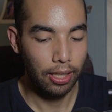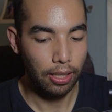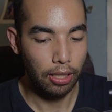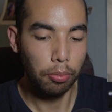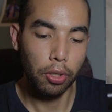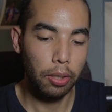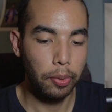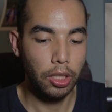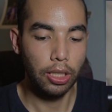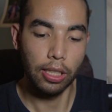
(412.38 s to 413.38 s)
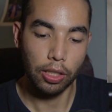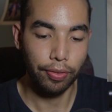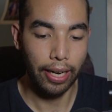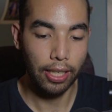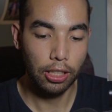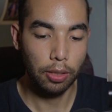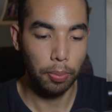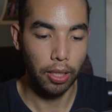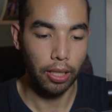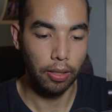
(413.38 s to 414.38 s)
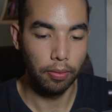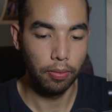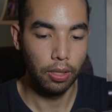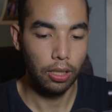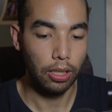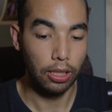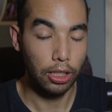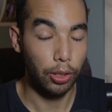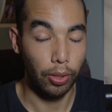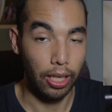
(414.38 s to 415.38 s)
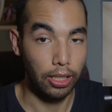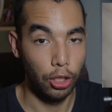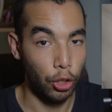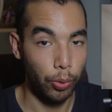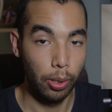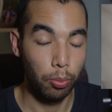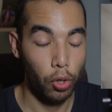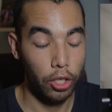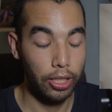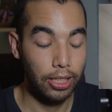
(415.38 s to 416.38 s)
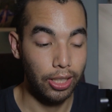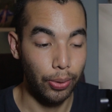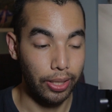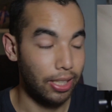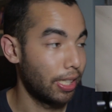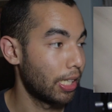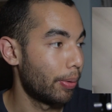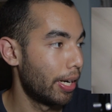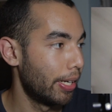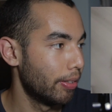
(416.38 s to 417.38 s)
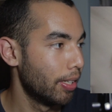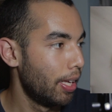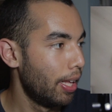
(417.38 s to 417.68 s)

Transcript: the embroidery machine is fast, but there's still a lot to do in embroidery, so it can take a while.